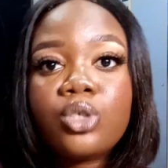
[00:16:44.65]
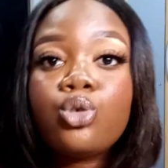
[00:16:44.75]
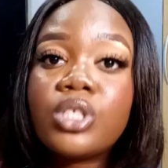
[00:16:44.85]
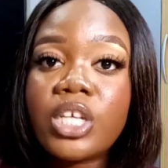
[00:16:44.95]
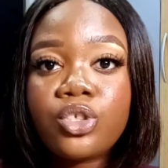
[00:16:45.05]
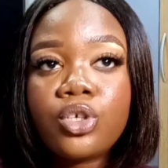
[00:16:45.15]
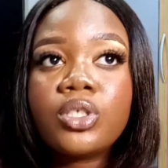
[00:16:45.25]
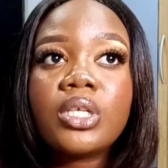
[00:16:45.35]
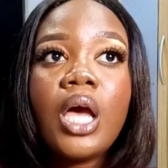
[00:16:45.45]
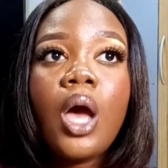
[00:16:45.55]
2
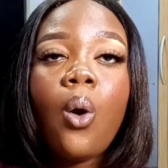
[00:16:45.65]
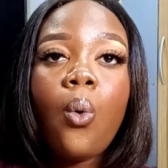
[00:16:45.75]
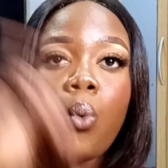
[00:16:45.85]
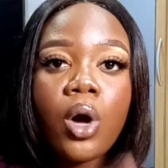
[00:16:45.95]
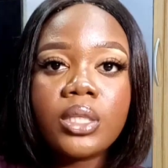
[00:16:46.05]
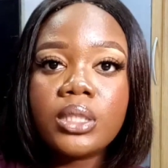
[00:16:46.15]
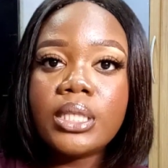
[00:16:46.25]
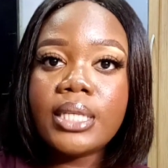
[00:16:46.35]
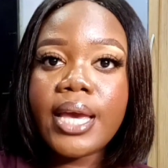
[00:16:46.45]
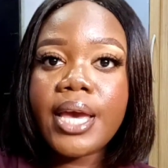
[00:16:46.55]
sessions,
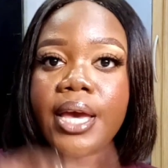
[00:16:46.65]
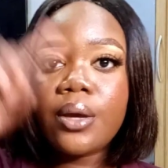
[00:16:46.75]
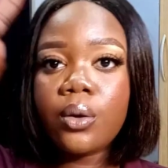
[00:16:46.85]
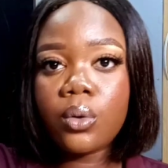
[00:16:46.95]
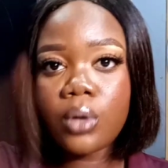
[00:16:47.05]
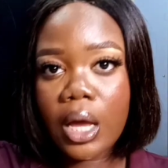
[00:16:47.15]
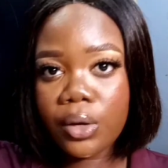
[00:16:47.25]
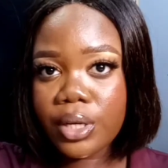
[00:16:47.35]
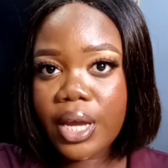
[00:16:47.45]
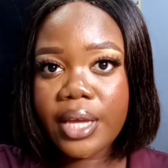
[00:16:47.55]
1 year,
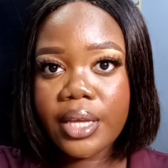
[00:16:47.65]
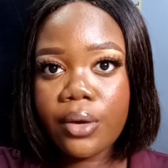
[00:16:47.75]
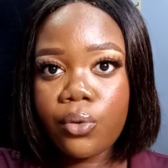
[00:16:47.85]
another year.